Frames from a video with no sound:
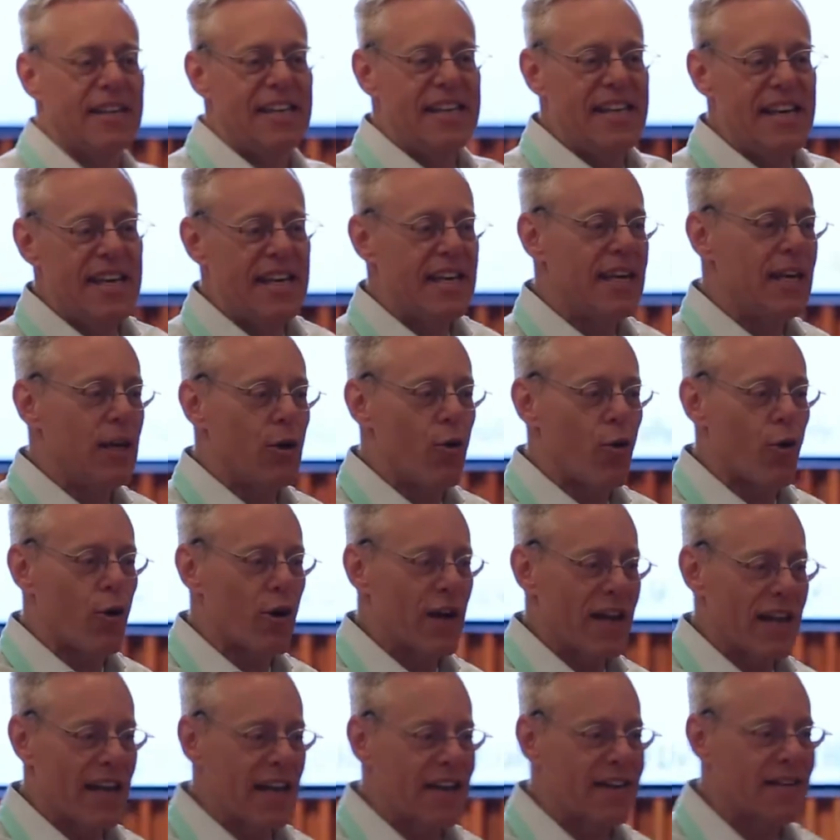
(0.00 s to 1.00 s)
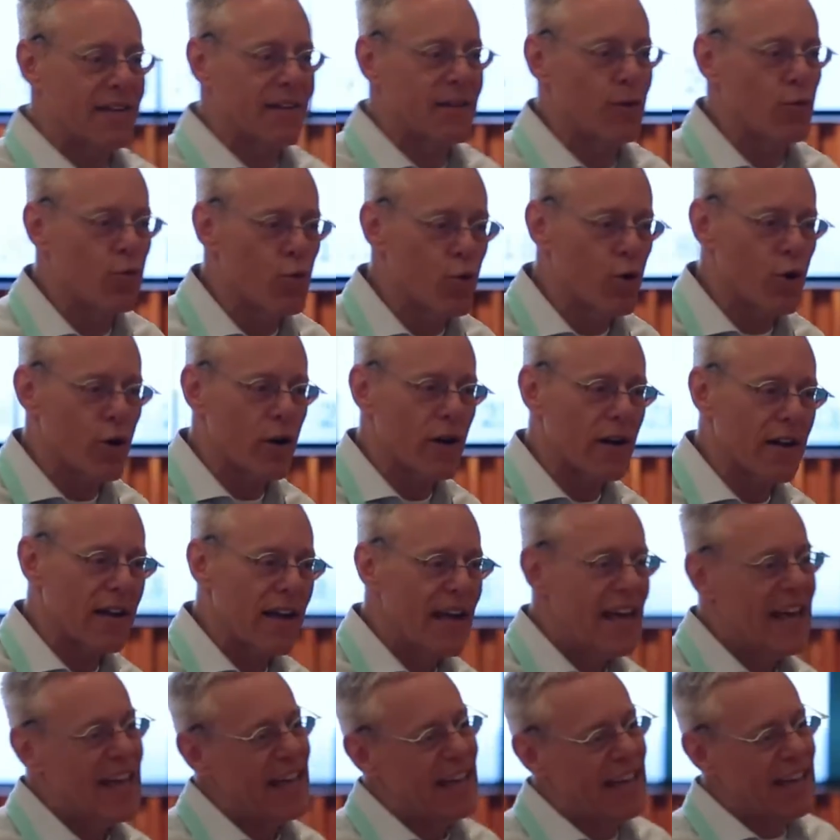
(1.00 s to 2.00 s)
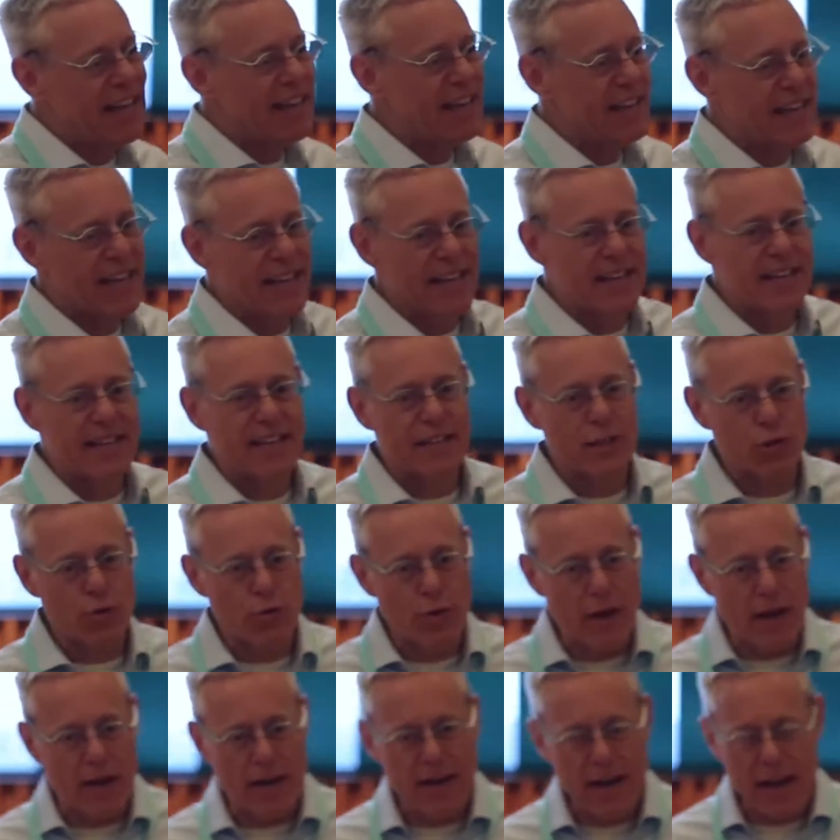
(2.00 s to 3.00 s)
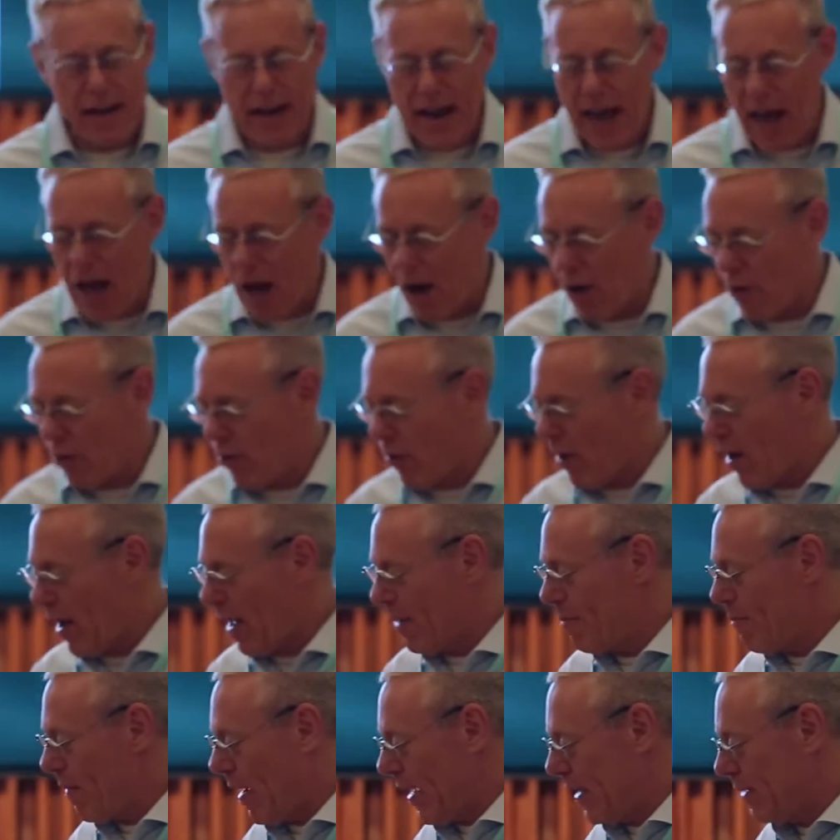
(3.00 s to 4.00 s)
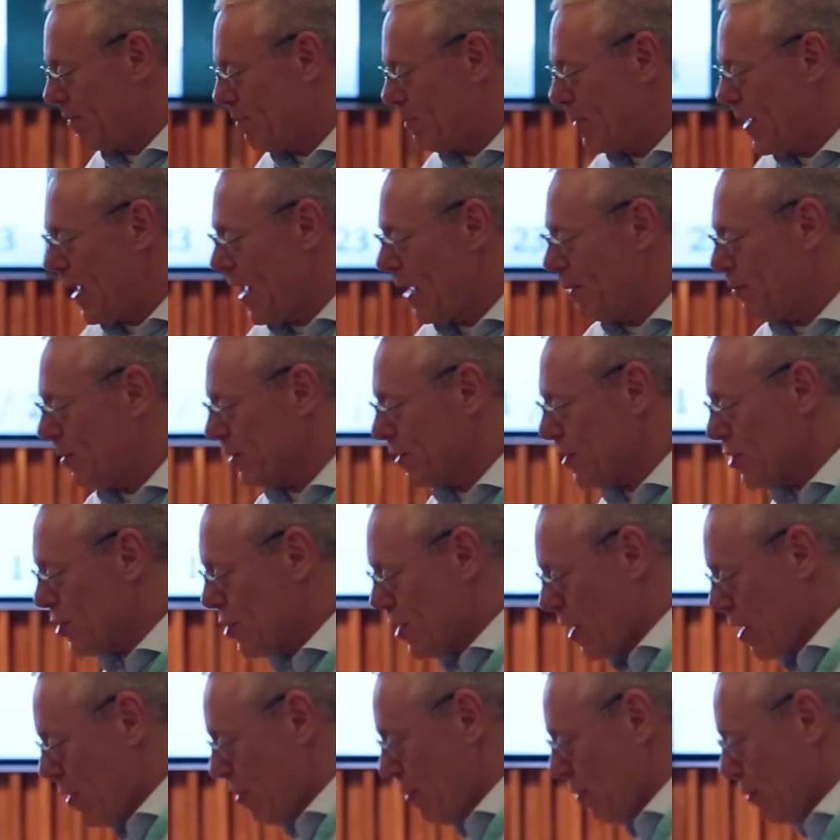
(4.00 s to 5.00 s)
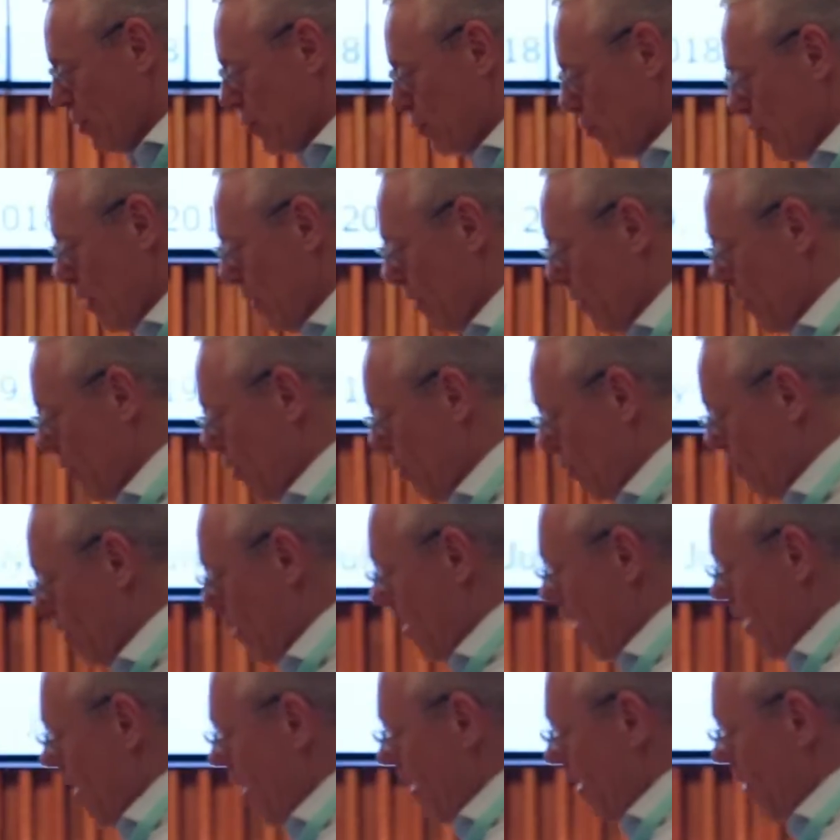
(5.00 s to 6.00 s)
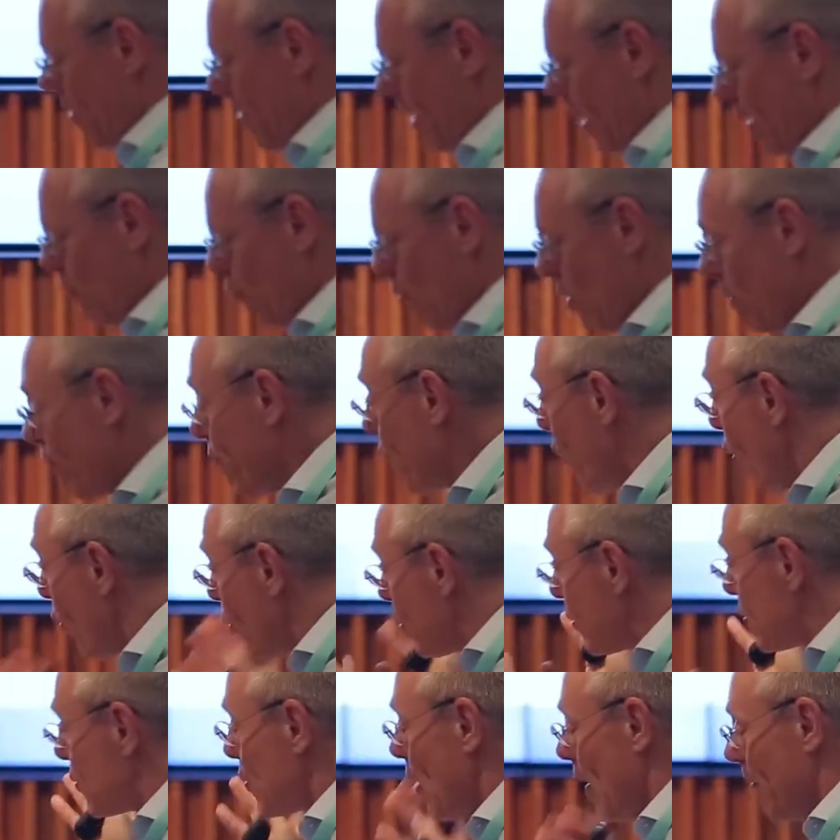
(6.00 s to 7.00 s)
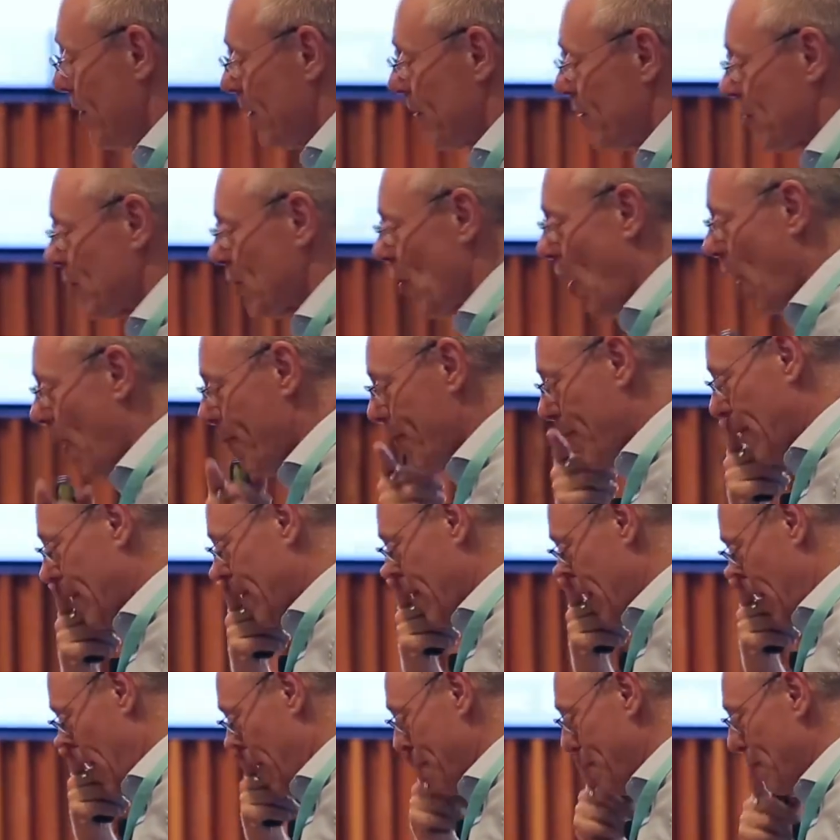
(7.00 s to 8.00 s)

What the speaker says: geeky-oriented work into industry and how I might be able to share those with you, then we focused on this topic that